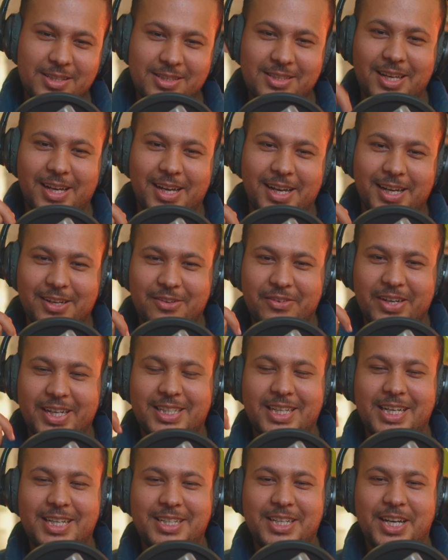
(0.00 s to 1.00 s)
the Great
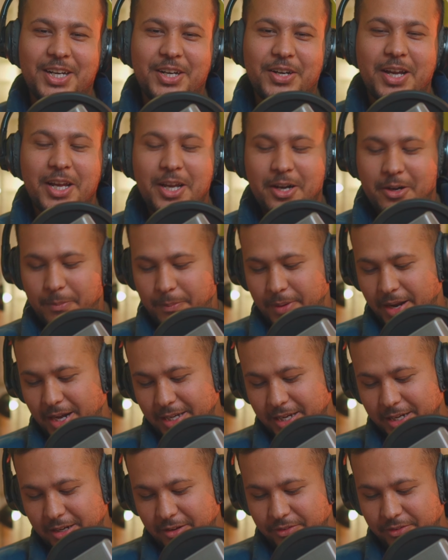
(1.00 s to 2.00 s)
Indian Rebellion of